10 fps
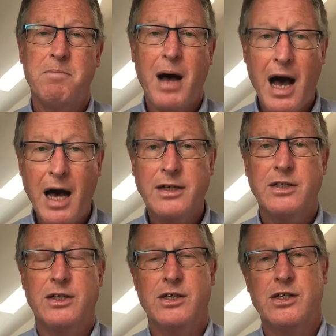
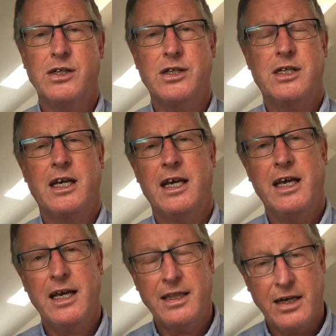partners
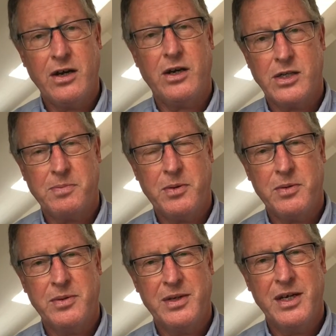in the
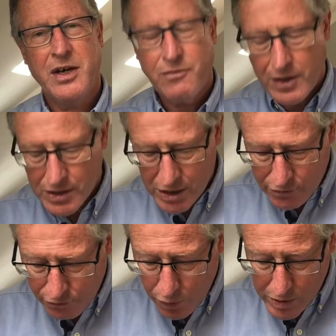gospel.
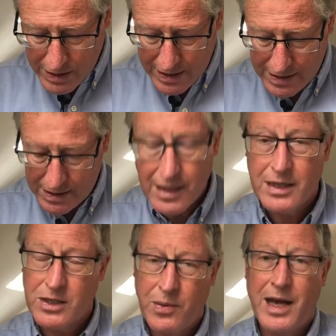Verses 14
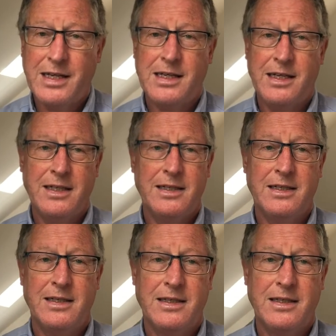to 18.